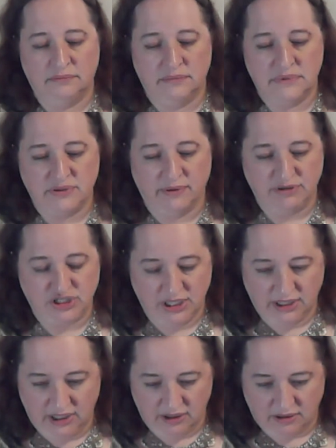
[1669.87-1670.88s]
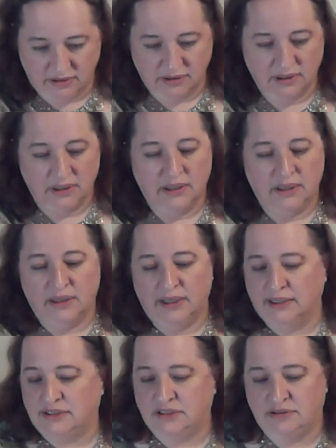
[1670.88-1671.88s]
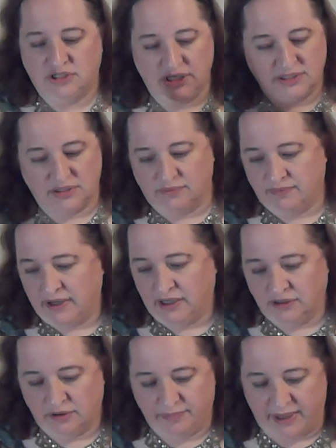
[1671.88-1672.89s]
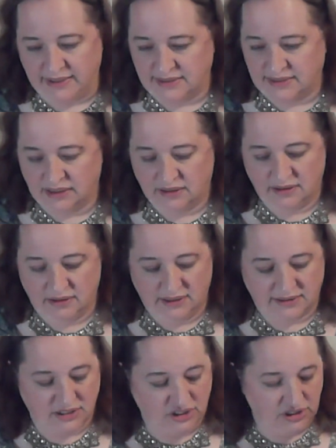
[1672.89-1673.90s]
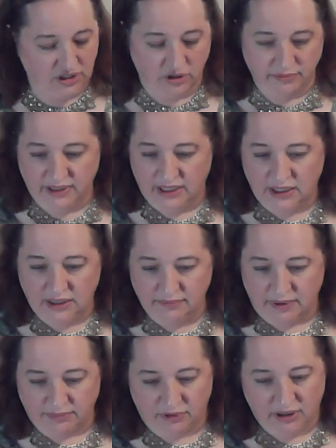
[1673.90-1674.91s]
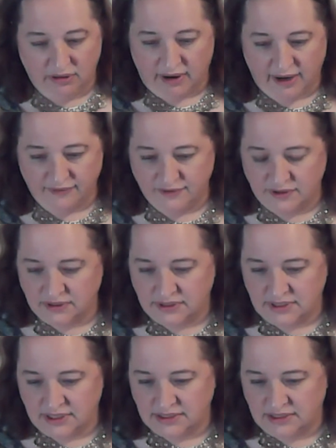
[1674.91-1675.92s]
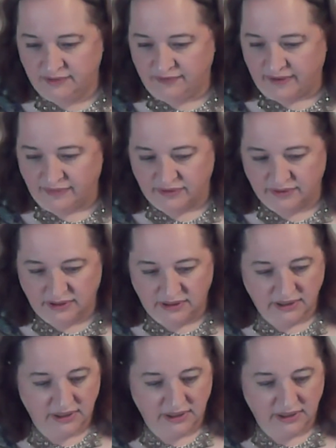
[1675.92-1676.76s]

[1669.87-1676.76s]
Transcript: sewing machine here. It's just a regular basic, it's a Janome Memory Craft 6500.